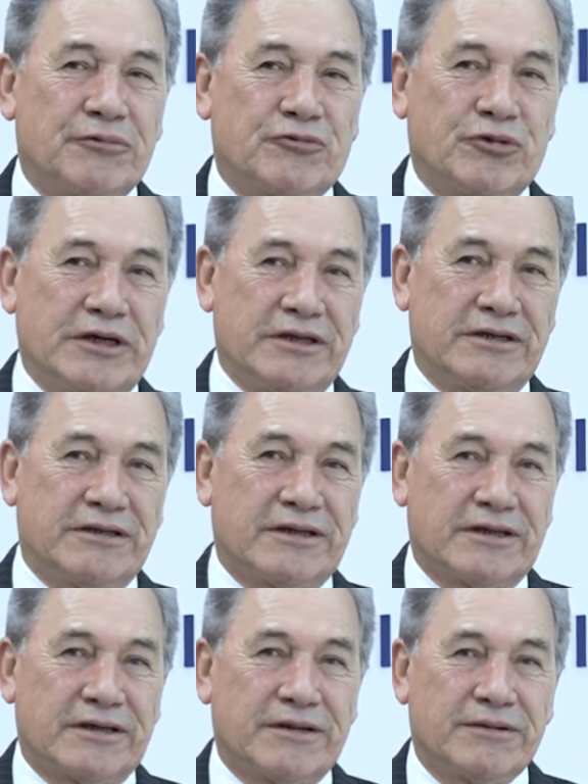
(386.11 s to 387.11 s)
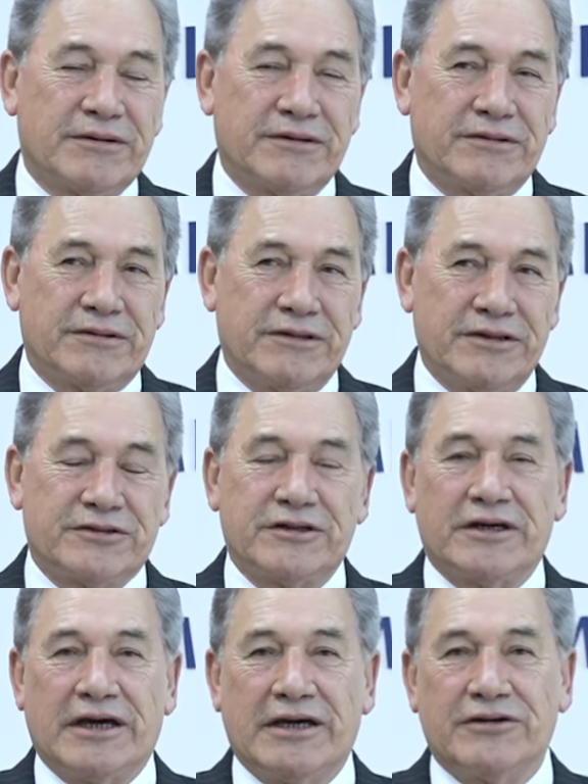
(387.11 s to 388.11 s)
between
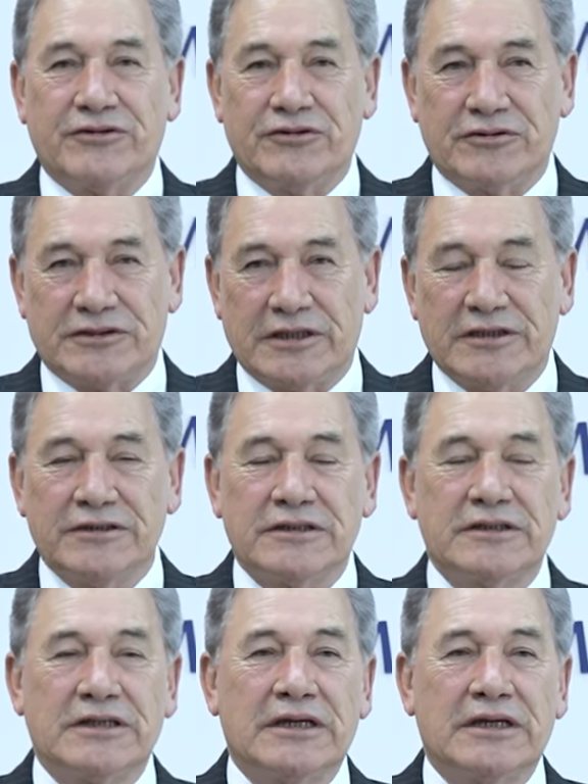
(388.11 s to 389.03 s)
Indonesia and New Zealand,